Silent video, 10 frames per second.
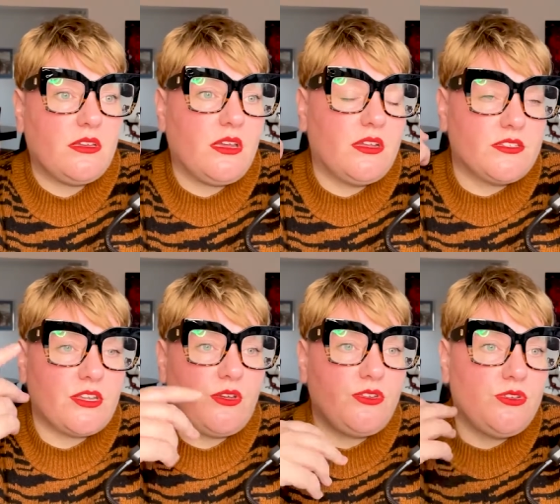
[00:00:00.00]
And
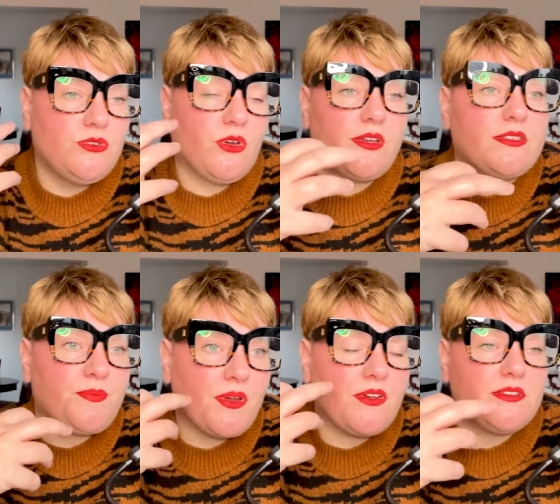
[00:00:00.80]
so you're not
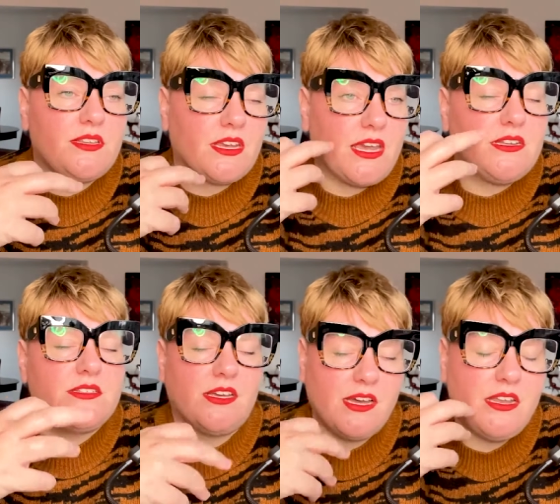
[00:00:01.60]
experiencing
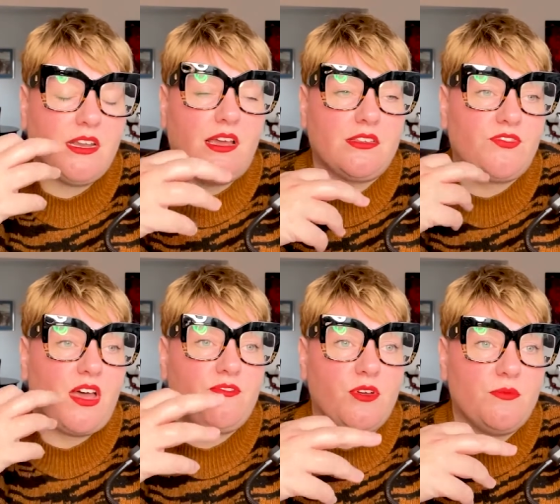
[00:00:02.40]
internalized
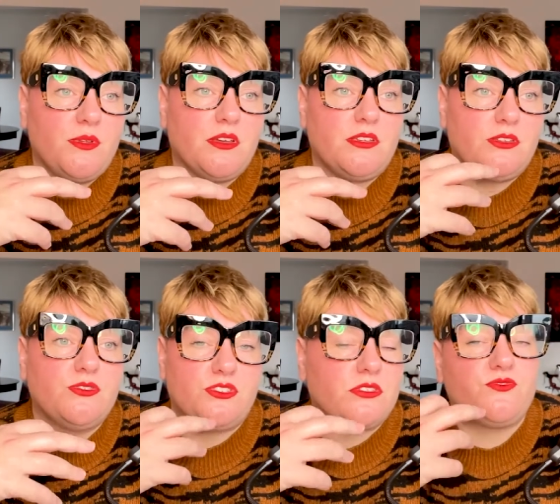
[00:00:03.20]
fat phobia, you're
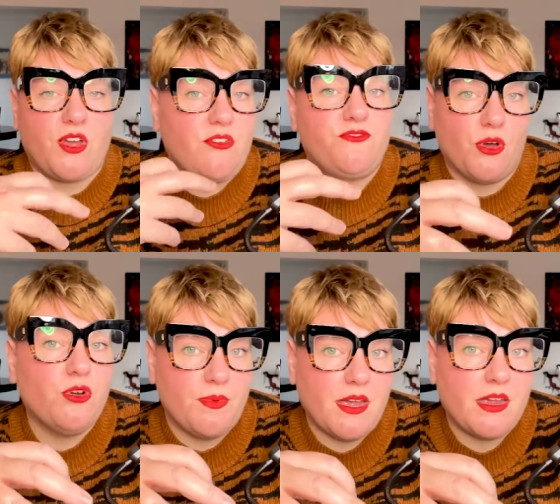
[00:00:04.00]
just fat
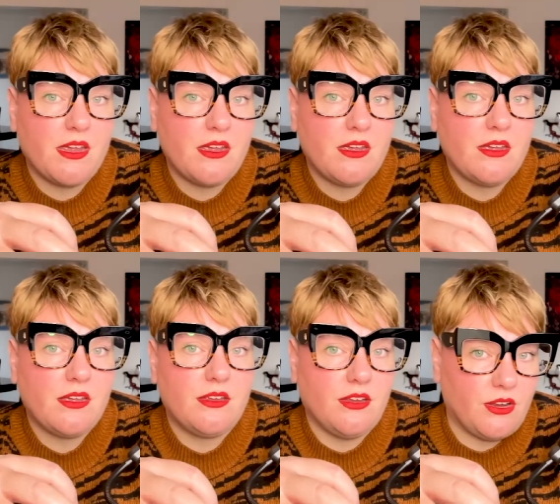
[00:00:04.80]
phobic,
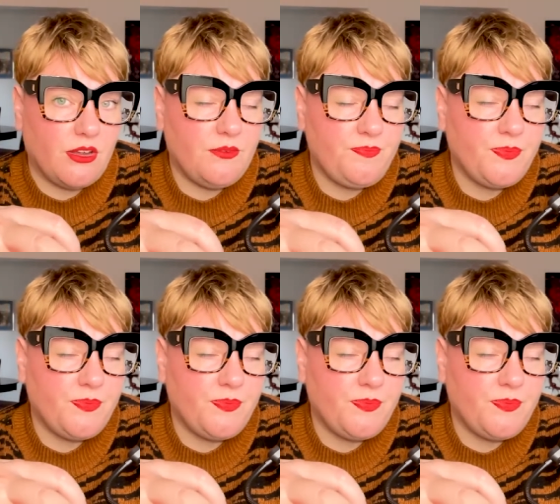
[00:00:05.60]
you know?